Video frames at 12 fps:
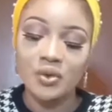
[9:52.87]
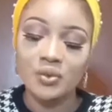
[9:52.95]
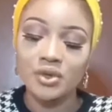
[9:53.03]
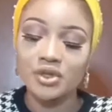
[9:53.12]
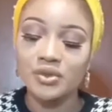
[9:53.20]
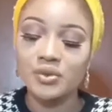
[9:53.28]

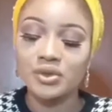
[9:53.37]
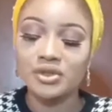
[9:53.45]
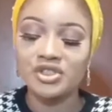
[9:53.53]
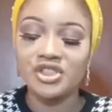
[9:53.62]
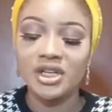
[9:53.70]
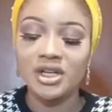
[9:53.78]
What will
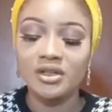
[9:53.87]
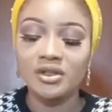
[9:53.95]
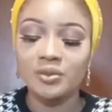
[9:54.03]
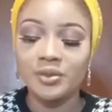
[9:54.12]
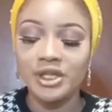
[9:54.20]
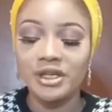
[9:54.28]
your
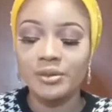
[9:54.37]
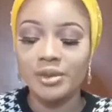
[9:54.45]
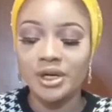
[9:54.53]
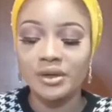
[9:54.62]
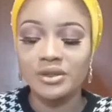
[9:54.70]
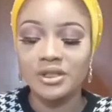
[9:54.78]
channel be
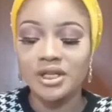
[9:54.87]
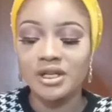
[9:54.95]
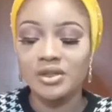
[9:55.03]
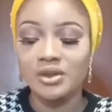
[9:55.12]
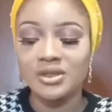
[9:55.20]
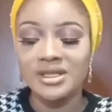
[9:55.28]
about
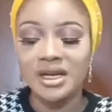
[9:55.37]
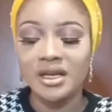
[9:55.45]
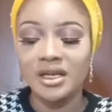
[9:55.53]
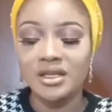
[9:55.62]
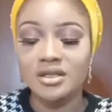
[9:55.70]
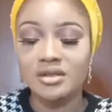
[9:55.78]
and your
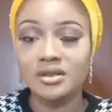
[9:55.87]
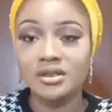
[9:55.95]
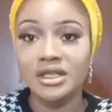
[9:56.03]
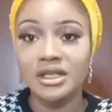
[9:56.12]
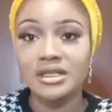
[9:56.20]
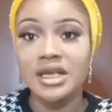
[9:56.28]
target
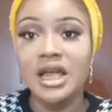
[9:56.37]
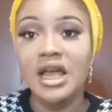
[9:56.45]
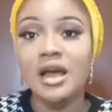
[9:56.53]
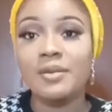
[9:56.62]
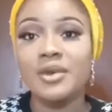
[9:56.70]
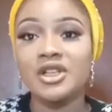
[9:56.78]
audience?
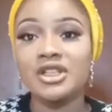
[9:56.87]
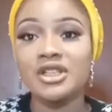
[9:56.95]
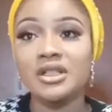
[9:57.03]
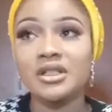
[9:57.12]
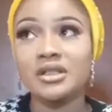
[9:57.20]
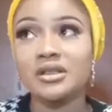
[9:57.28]
My
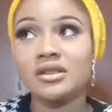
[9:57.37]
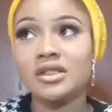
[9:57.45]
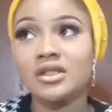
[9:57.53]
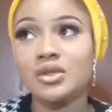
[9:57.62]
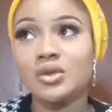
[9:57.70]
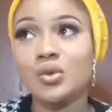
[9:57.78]
channel
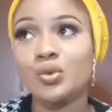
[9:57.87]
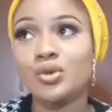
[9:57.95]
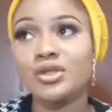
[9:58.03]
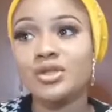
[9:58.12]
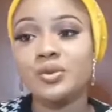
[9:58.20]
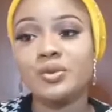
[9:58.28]
is going
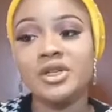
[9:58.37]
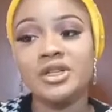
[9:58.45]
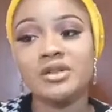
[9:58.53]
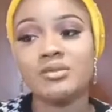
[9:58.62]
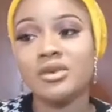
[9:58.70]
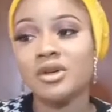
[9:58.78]
to be
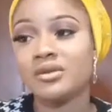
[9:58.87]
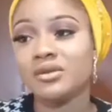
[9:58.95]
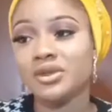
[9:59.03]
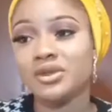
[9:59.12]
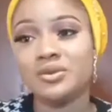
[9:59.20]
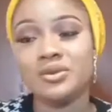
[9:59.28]

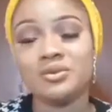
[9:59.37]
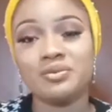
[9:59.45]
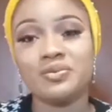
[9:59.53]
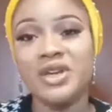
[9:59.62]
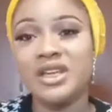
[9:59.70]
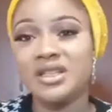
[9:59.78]
about
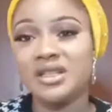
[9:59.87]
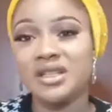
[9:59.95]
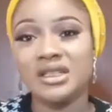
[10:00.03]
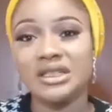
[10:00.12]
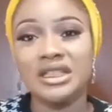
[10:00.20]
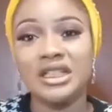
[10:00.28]

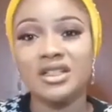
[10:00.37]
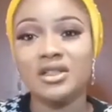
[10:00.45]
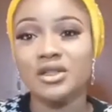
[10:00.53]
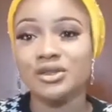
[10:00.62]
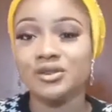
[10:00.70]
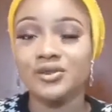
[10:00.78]
basically a
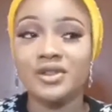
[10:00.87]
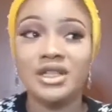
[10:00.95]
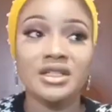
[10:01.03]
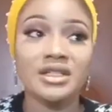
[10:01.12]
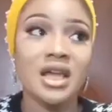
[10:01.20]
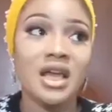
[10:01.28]
lot of
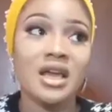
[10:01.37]
things.